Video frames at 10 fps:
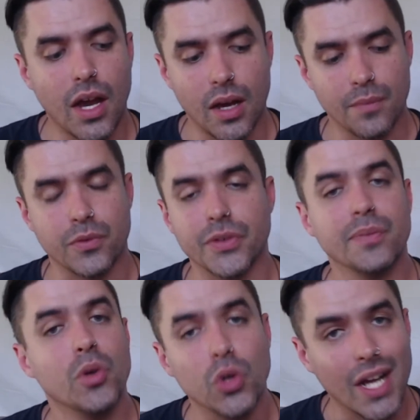For a
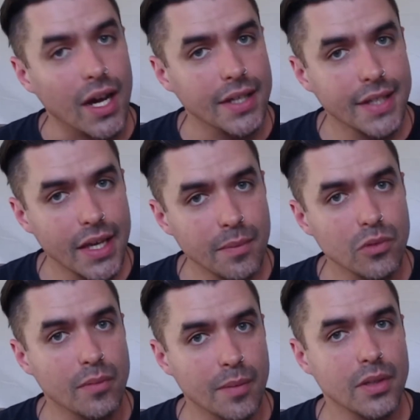small card game,
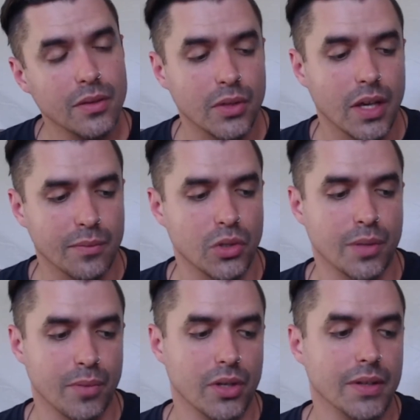remember, if you have more
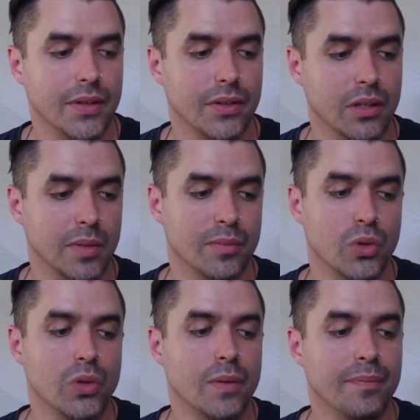components, it's going to be more.